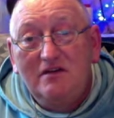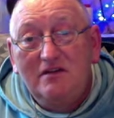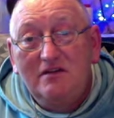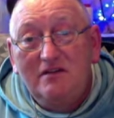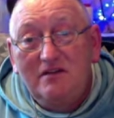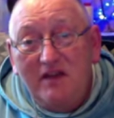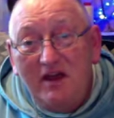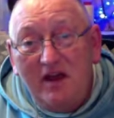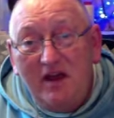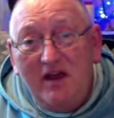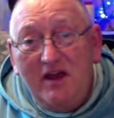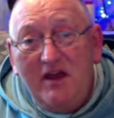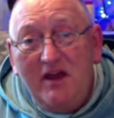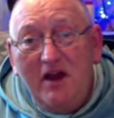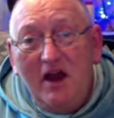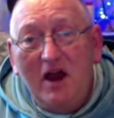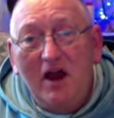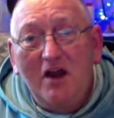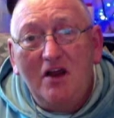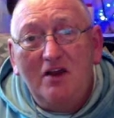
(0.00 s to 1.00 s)
They
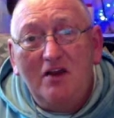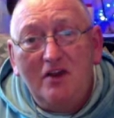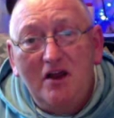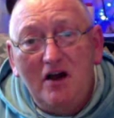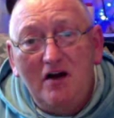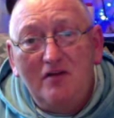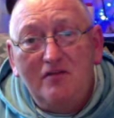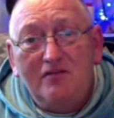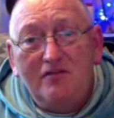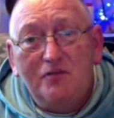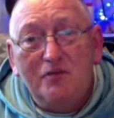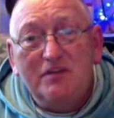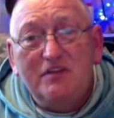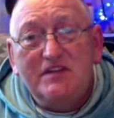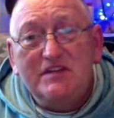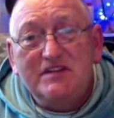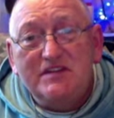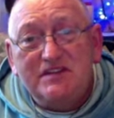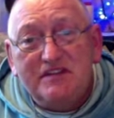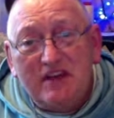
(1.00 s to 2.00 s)
are loved with
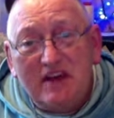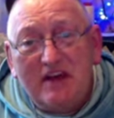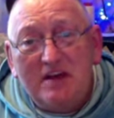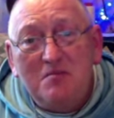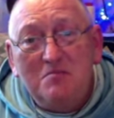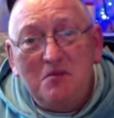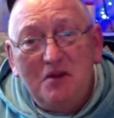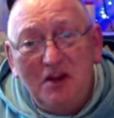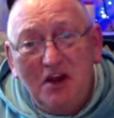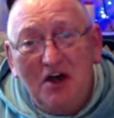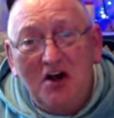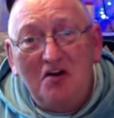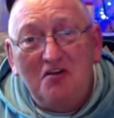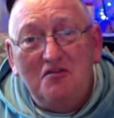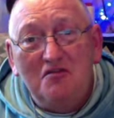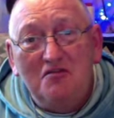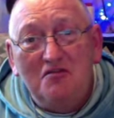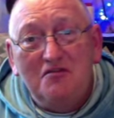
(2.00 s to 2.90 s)
the same love